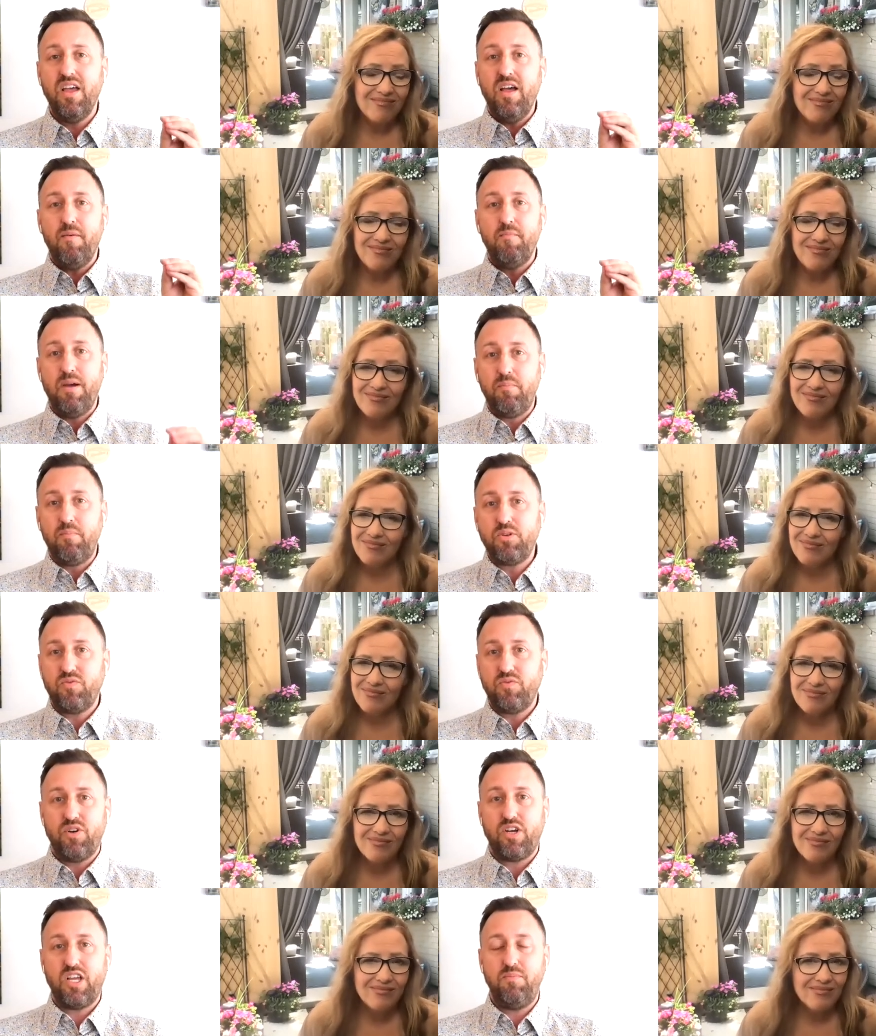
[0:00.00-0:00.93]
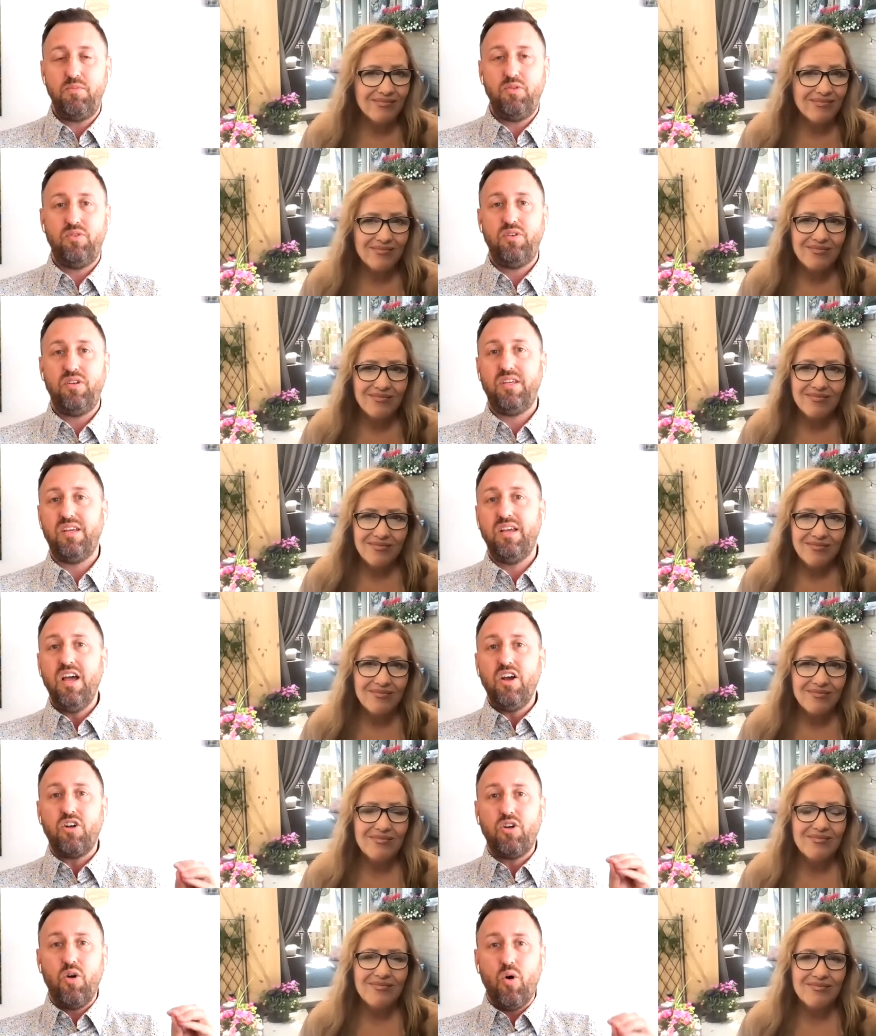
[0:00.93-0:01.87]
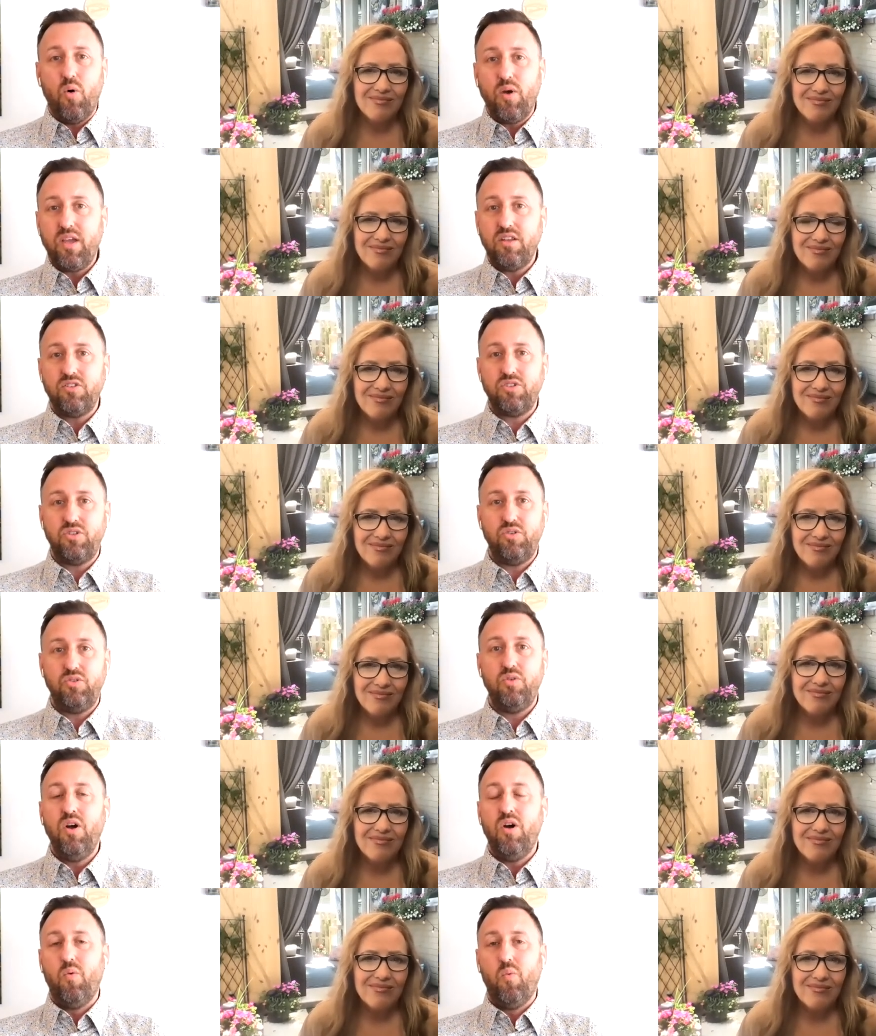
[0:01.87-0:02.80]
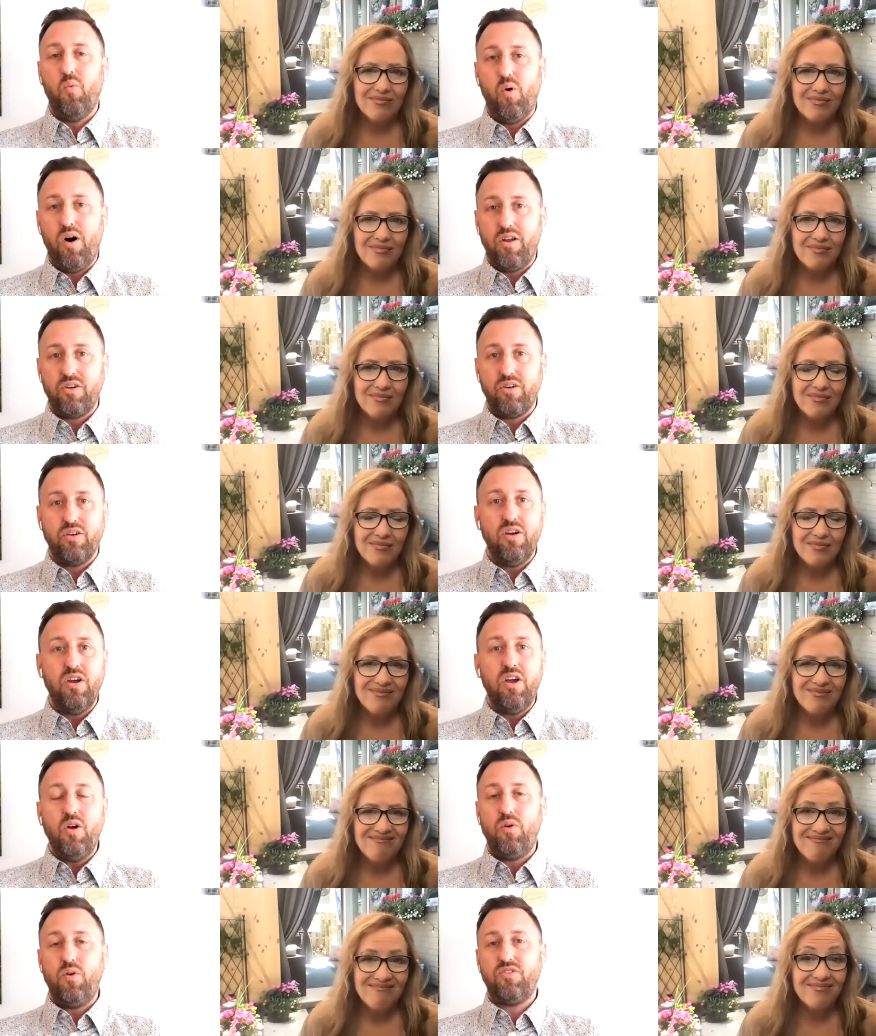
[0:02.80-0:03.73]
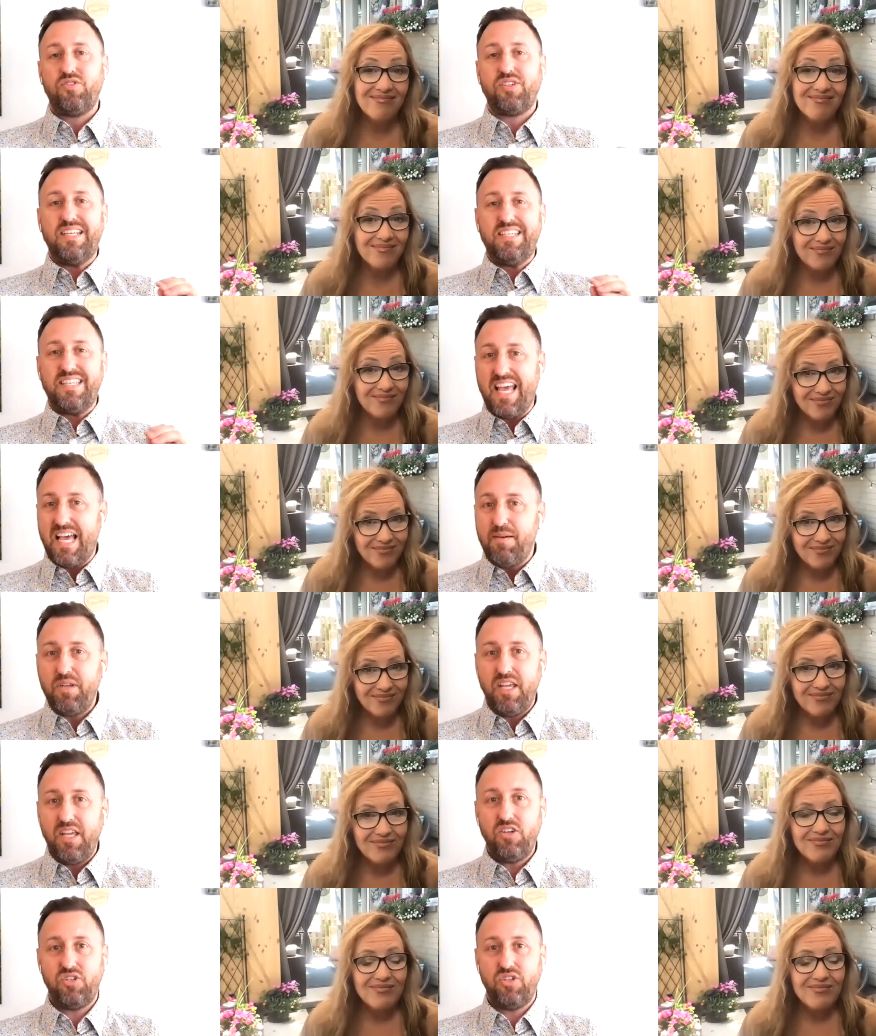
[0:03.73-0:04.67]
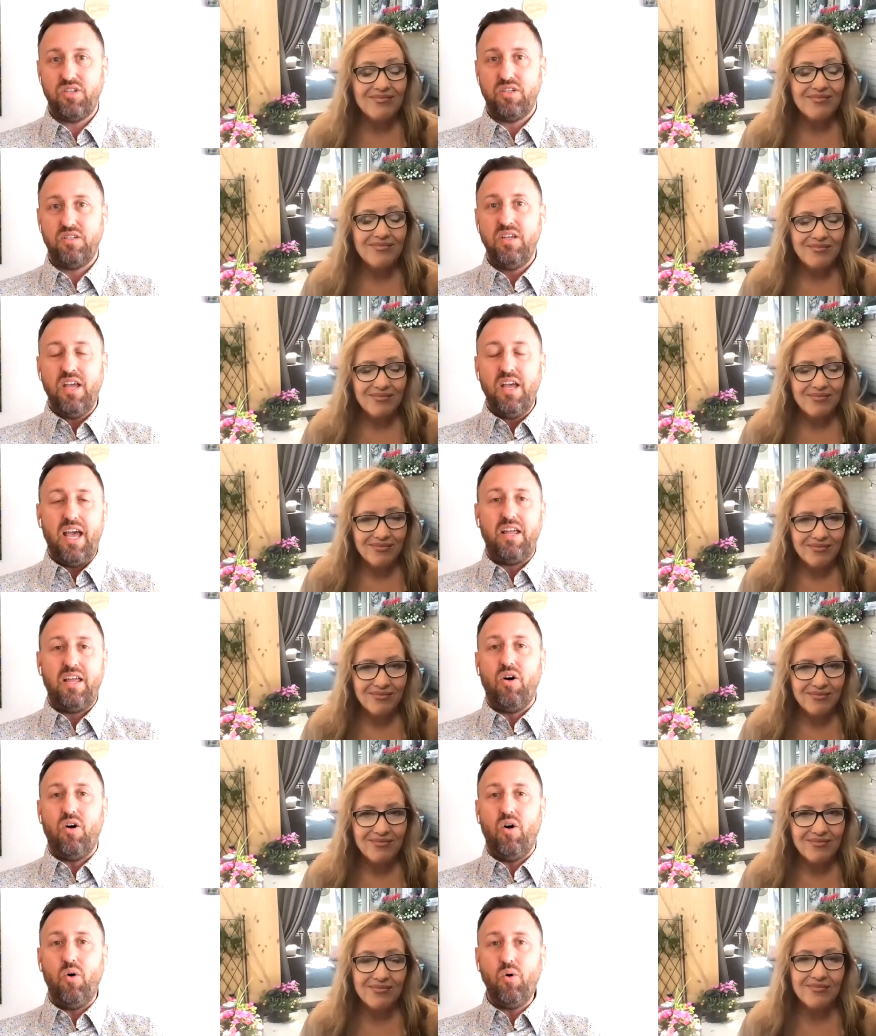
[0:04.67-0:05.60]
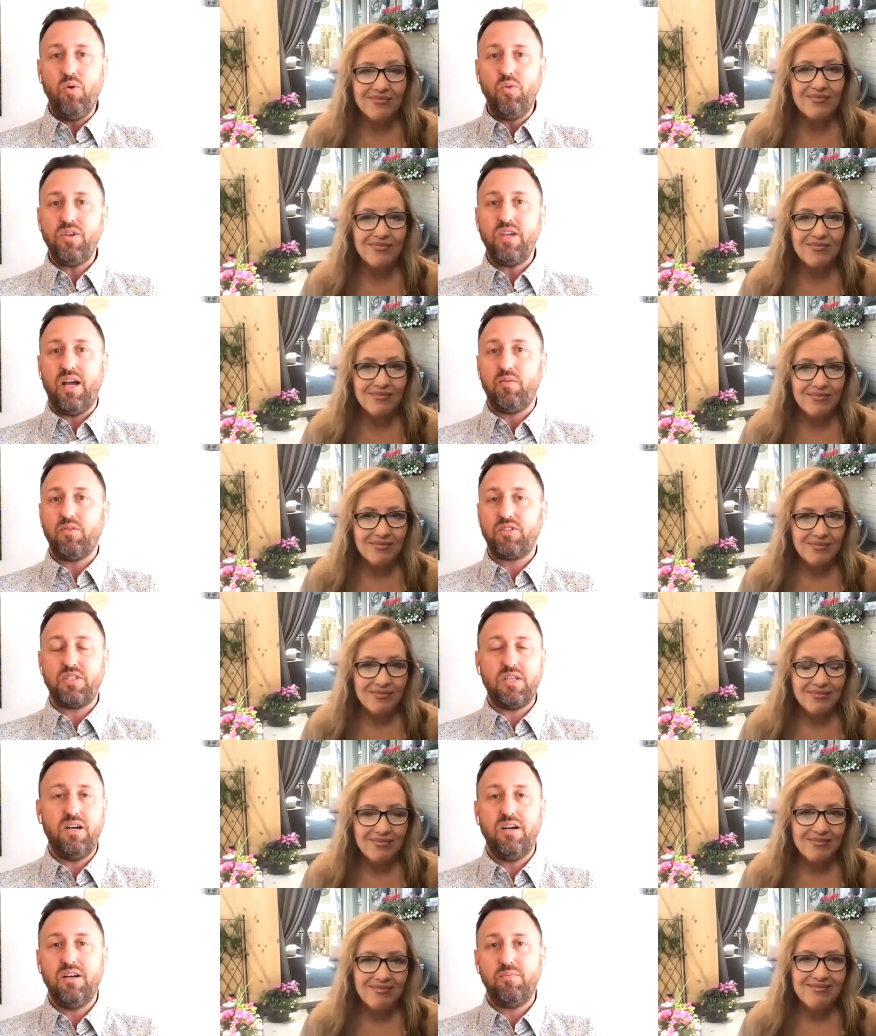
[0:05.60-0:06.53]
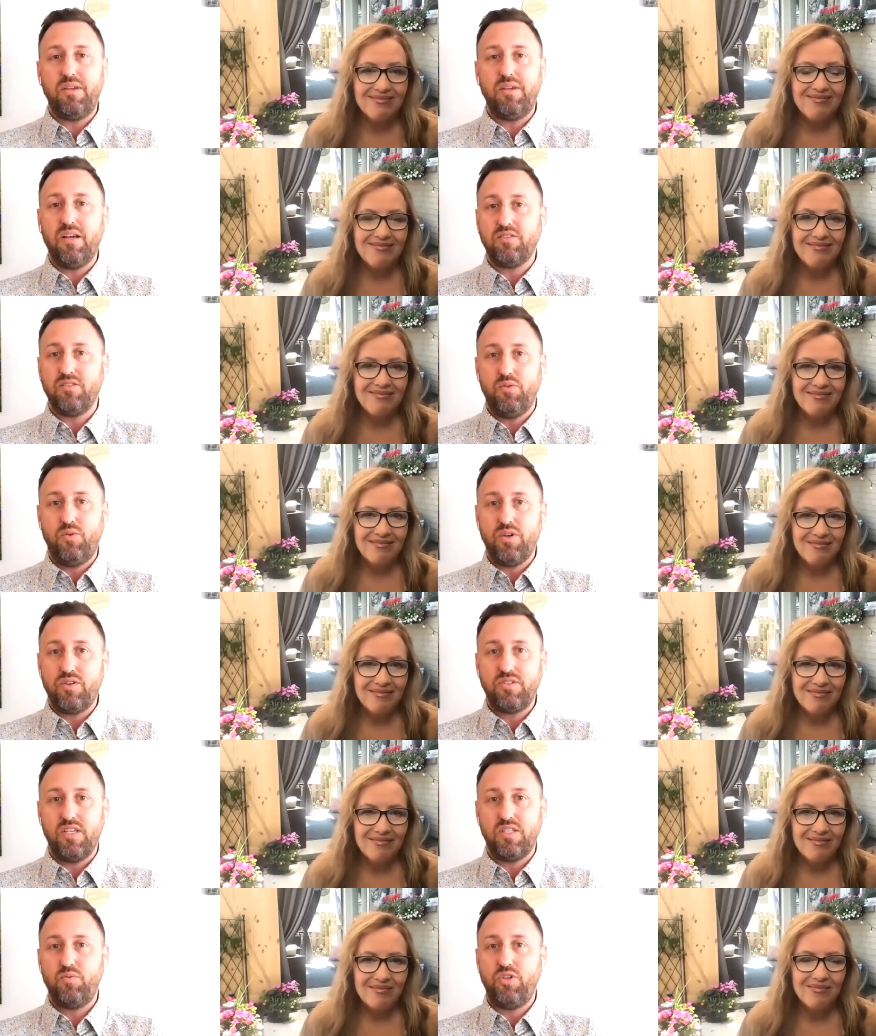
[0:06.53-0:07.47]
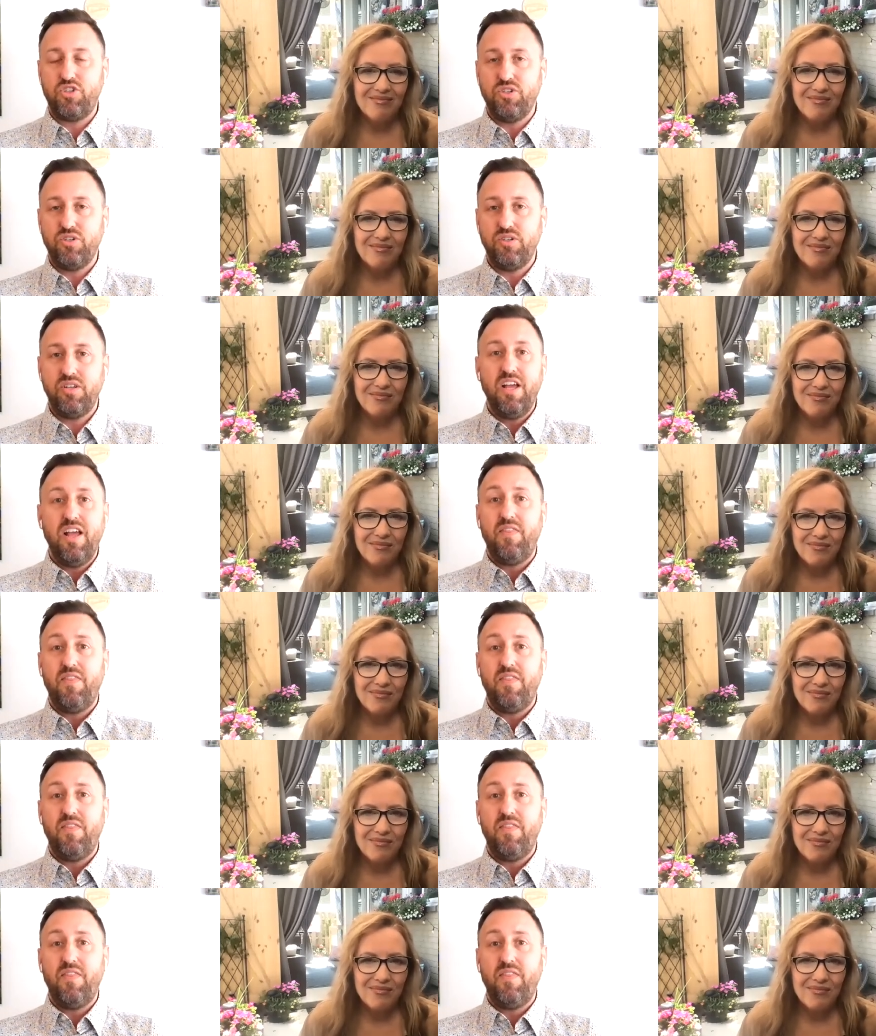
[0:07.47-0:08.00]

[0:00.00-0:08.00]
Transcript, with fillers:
Speaker 1: members of our community going into water where there's contamination and holding our tongue because a lawyer says we should.